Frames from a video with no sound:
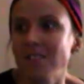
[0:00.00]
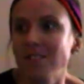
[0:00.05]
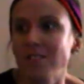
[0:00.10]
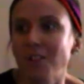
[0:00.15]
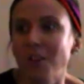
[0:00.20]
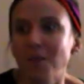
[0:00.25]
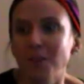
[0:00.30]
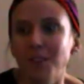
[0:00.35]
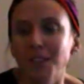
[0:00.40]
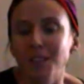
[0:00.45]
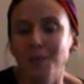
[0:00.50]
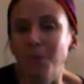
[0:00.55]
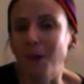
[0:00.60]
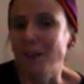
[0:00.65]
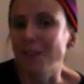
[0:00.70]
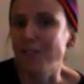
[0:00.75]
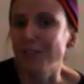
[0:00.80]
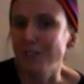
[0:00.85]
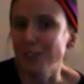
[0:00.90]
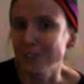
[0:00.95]
don't
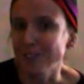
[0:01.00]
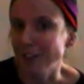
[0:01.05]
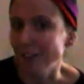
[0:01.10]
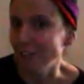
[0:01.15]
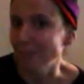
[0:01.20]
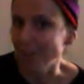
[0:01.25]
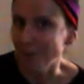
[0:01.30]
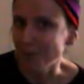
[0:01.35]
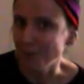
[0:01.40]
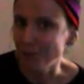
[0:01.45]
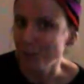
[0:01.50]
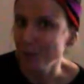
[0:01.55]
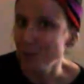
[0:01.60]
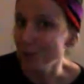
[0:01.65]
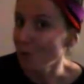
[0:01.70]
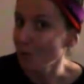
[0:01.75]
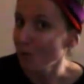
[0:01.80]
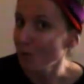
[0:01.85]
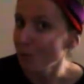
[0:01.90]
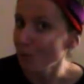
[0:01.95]
expect for your cell phone
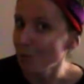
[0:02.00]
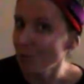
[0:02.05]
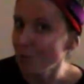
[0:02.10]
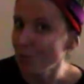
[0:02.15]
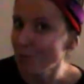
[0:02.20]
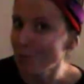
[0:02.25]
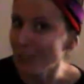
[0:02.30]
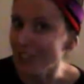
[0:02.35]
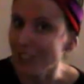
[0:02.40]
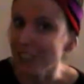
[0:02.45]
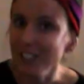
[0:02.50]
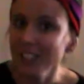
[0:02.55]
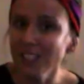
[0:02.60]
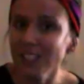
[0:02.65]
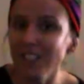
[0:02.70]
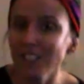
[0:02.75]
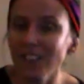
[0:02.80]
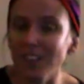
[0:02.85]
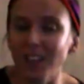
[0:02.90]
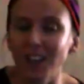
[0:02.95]
to work.
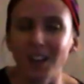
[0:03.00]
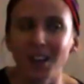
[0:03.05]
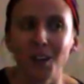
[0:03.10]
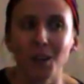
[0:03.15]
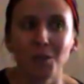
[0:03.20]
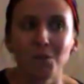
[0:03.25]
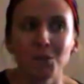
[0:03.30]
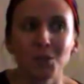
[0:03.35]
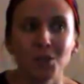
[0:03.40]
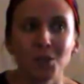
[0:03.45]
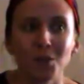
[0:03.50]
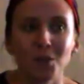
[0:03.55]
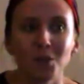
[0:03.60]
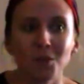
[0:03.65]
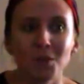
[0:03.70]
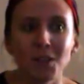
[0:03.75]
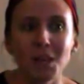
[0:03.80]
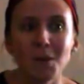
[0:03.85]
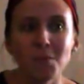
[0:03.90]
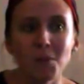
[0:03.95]

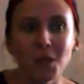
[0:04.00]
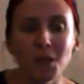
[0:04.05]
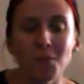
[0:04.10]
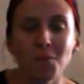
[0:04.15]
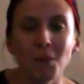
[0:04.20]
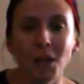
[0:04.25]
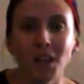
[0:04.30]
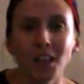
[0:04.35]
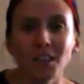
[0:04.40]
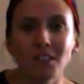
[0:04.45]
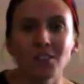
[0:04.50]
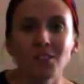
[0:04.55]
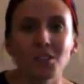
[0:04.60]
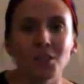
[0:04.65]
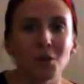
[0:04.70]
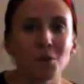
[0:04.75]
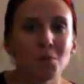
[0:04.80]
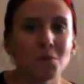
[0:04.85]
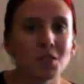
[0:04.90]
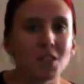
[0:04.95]
So keep that in mind in
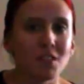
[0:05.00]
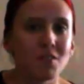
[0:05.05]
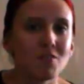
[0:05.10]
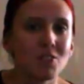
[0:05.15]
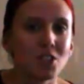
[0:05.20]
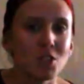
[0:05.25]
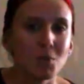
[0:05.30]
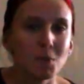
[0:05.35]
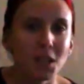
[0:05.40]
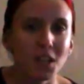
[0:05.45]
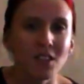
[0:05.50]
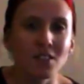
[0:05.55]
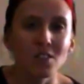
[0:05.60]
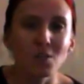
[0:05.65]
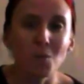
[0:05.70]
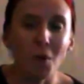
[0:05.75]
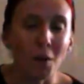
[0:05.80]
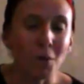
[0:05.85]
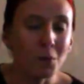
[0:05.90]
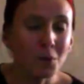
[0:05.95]
terms of GPS.
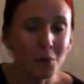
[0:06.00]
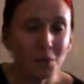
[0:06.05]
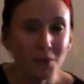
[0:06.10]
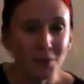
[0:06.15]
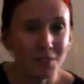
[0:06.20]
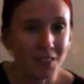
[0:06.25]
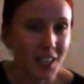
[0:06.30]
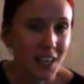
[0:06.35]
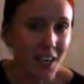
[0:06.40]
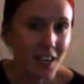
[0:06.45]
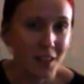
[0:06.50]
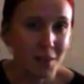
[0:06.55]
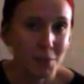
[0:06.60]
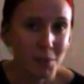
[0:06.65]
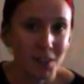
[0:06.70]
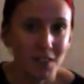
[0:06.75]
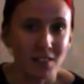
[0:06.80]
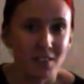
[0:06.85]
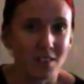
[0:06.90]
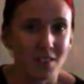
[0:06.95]
You probably won't need it
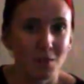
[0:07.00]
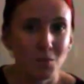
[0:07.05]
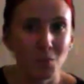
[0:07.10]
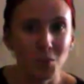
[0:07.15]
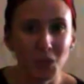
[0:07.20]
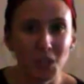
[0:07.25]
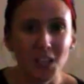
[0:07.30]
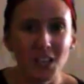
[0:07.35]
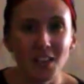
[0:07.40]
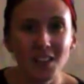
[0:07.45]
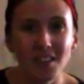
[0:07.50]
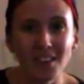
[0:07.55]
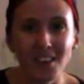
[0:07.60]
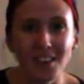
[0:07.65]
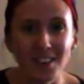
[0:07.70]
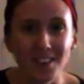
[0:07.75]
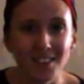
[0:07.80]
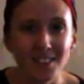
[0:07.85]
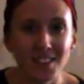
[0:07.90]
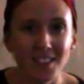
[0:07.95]
because it's pretty
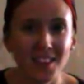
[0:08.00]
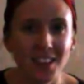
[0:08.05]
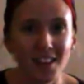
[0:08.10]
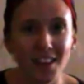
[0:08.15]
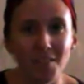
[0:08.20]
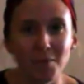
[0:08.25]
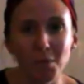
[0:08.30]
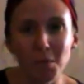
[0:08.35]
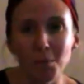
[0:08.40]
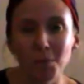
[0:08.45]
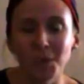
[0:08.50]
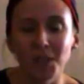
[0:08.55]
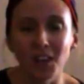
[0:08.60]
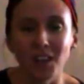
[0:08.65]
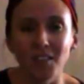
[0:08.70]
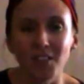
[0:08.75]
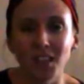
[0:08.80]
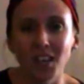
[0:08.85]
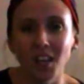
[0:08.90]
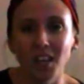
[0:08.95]
easy. They have people
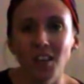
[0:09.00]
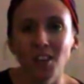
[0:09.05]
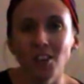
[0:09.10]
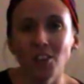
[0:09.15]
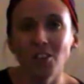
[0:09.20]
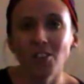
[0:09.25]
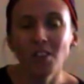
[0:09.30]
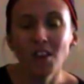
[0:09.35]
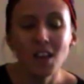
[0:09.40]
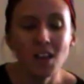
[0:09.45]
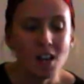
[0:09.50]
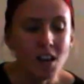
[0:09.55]
navigating you.